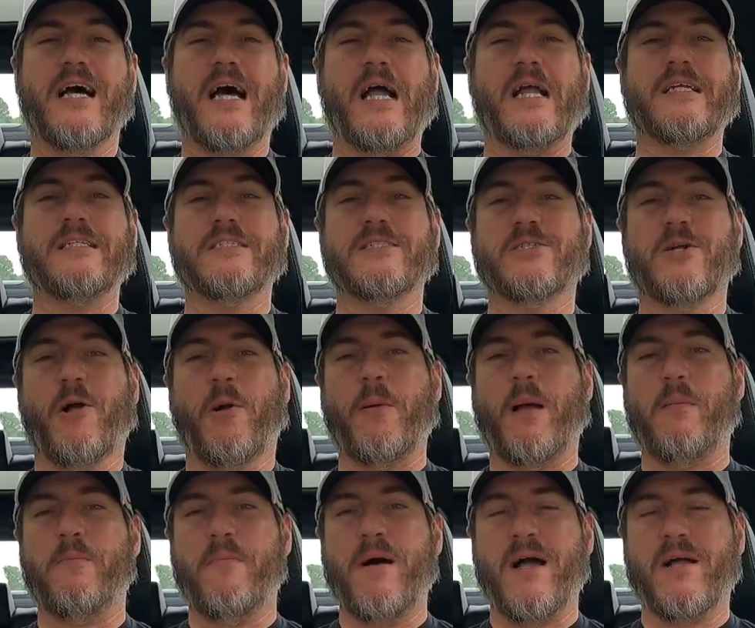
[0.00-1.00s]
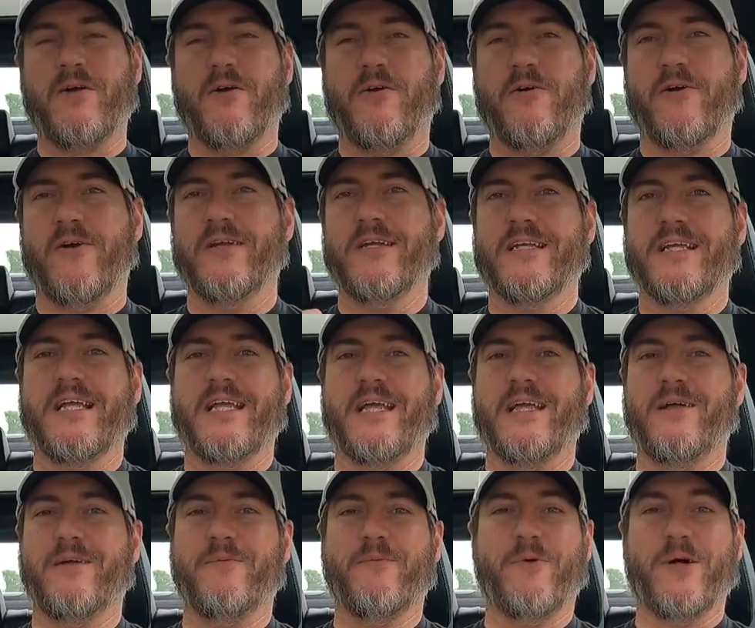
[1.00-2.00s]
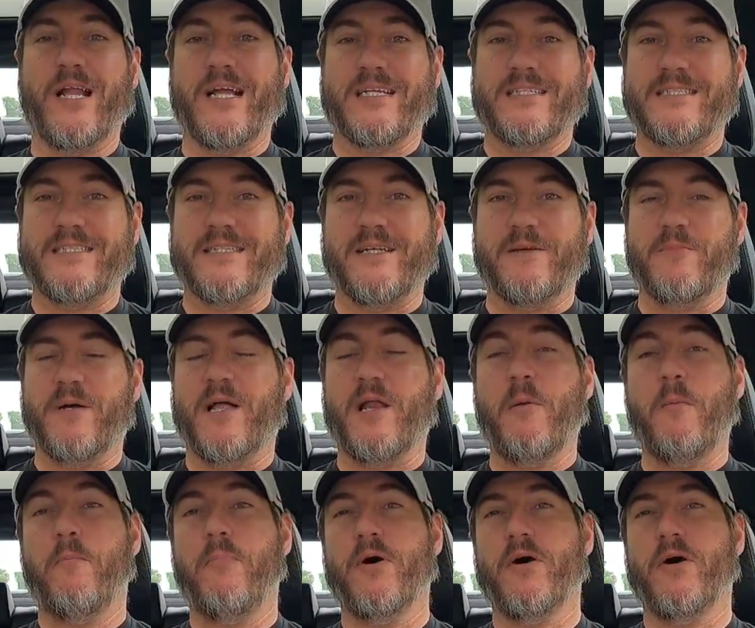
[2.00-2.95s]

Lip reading: I can just talk about my car and what I can tell you about it.